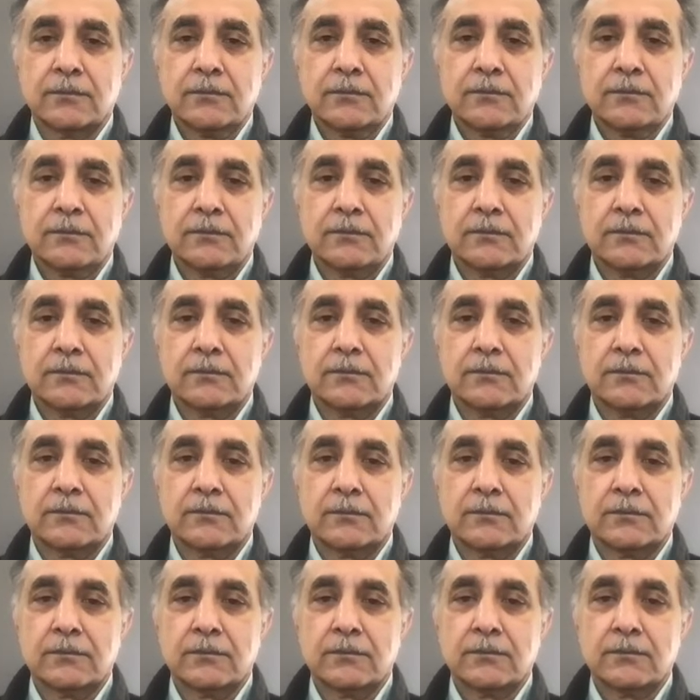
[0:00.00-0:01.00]
is done
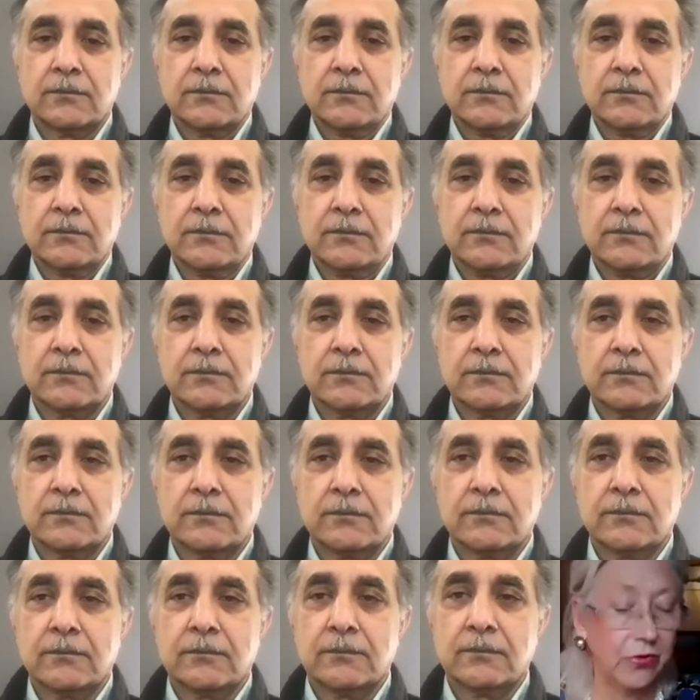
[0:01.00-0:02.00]
by the drug companies.
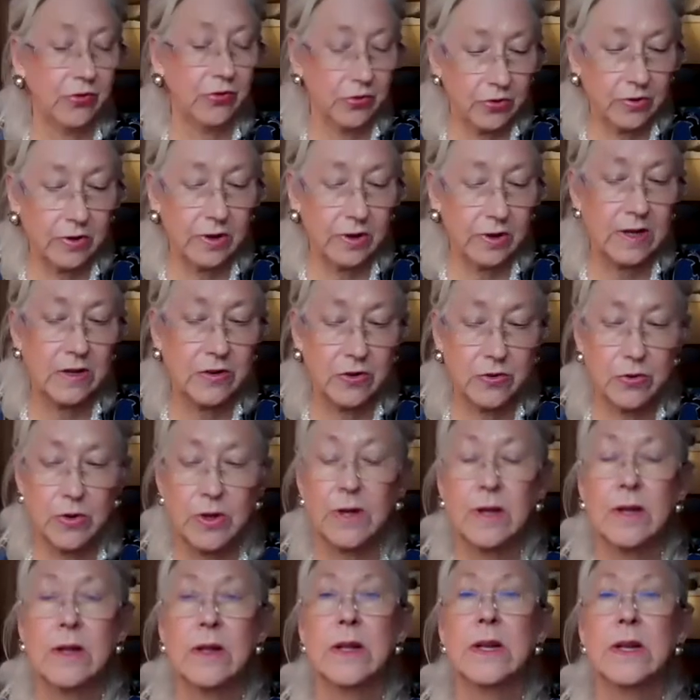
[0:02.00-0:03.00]
Now, certainly
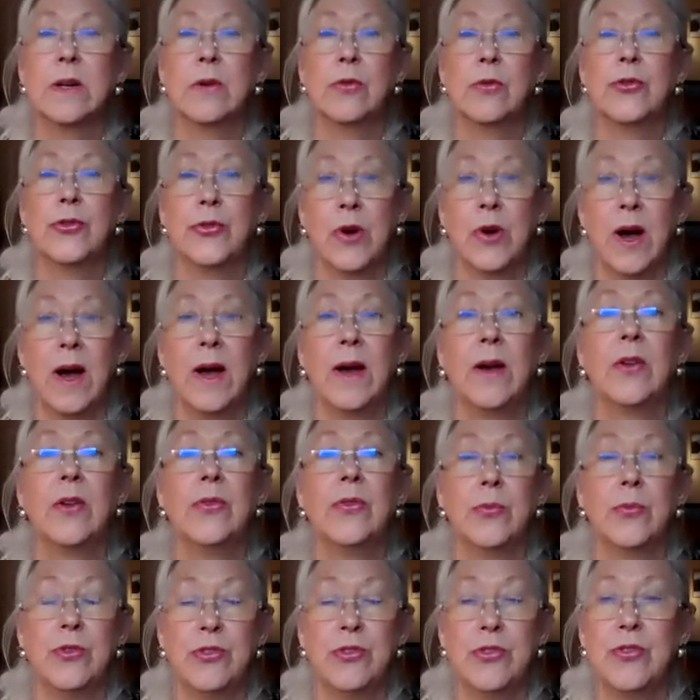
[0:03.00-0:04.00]
doing clinical
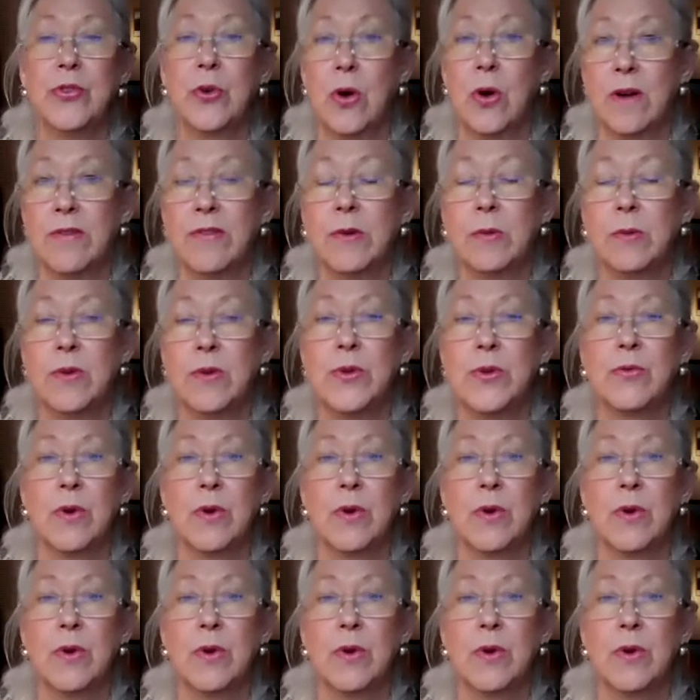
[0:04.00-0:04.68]
trials, which is often what